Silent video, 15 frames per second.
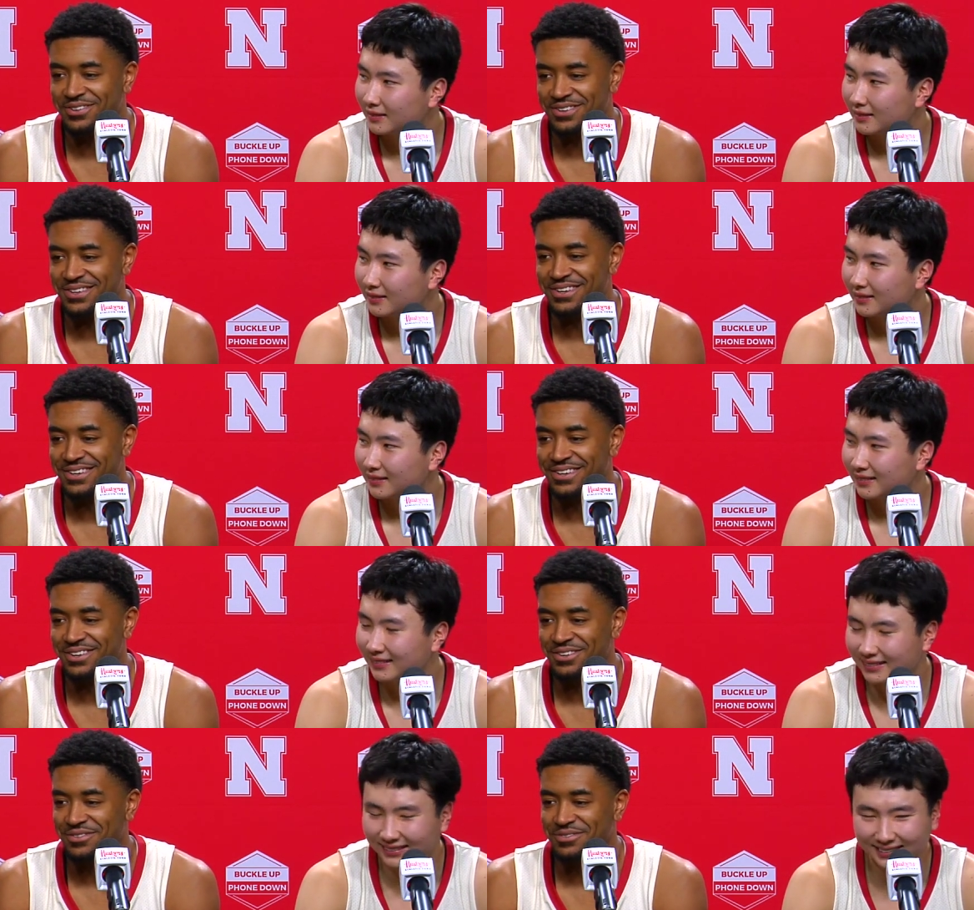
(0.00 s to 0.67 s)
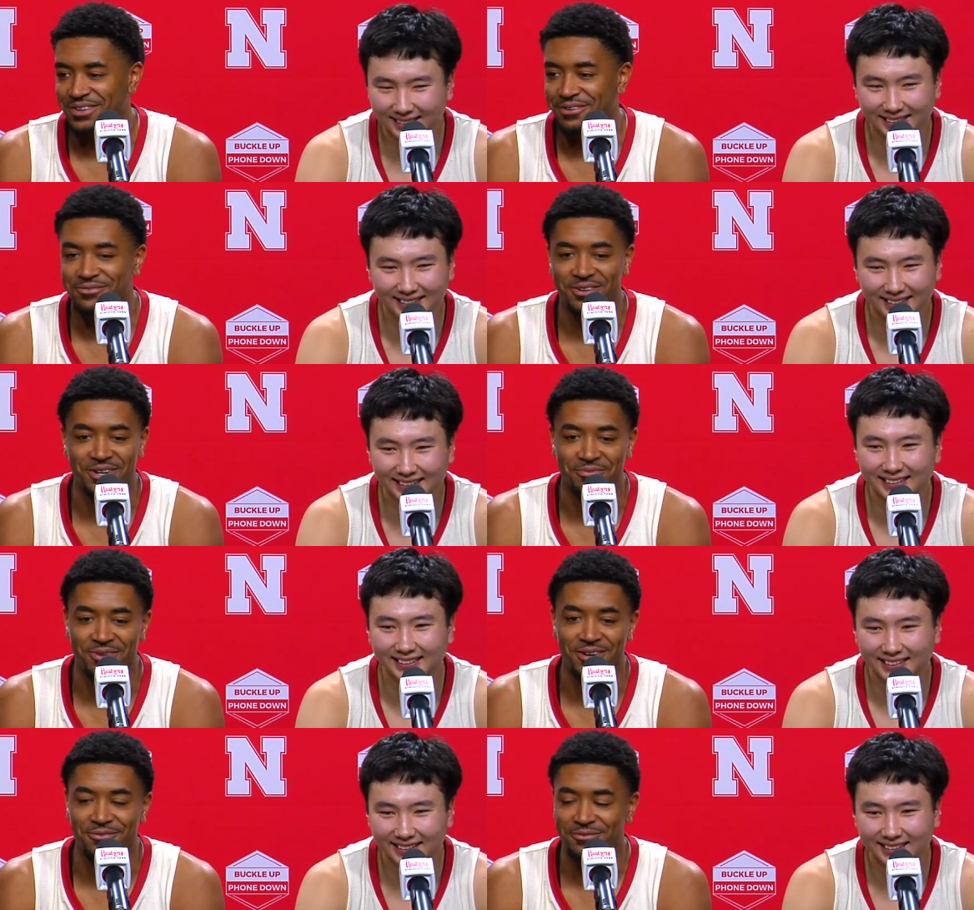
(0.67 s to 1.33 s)
Speaker 1: Yeah, I feel like I'm
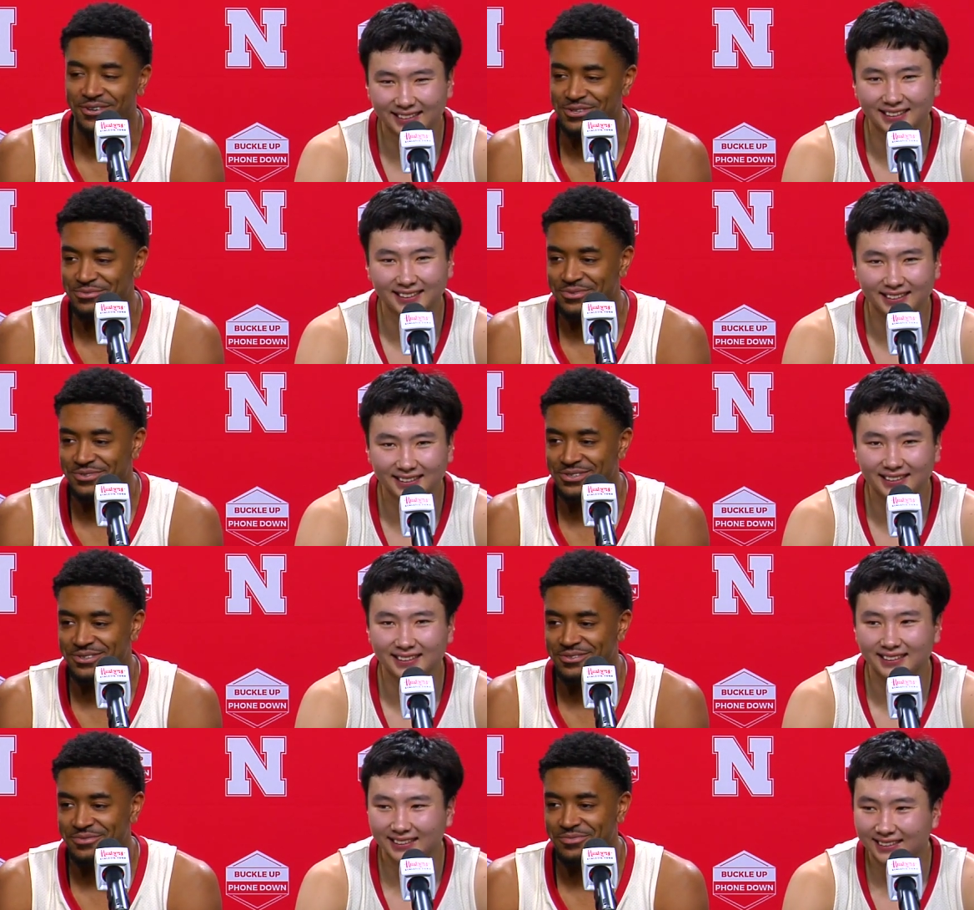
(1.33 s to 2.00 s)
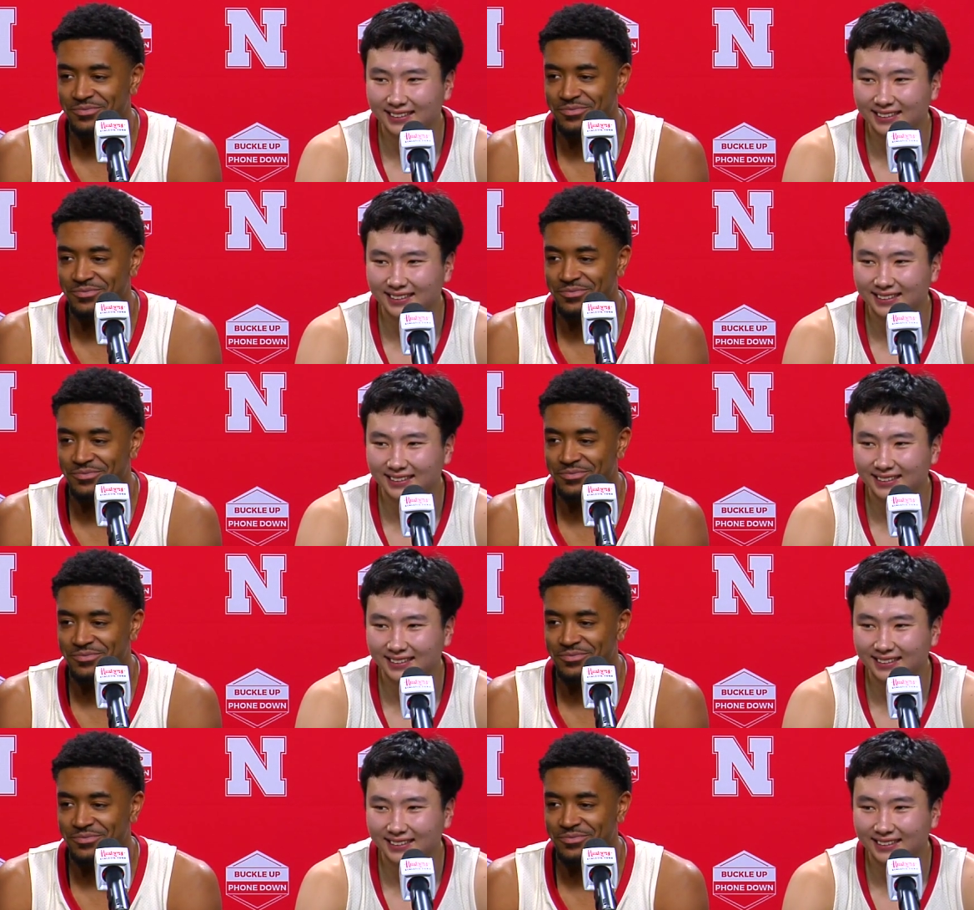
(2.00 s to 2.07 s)
not a freshman. So.